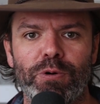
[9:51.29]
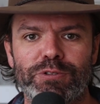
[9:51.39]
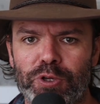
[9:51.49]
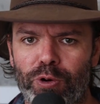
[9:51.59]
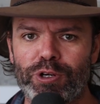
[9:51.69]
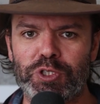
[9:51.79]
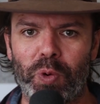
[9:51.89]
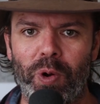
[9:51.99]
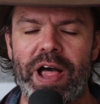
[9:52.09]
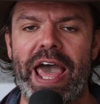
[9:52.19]
taught you
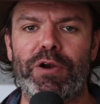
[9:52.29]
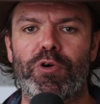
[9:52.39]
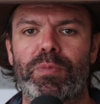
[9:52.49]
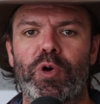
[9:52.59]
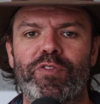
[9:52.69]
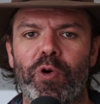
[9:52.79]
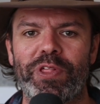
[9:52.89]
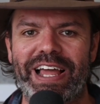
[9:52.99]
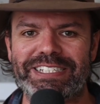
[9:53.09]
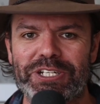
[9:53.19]
all how to remove all
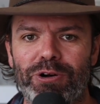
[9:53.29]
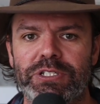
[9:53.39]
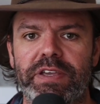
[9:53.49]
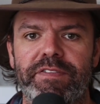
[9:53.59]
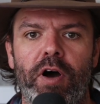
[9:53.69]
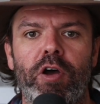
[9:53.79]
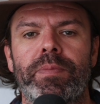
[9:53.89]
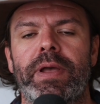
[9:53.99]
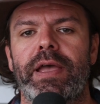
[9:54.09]
that toxic foam,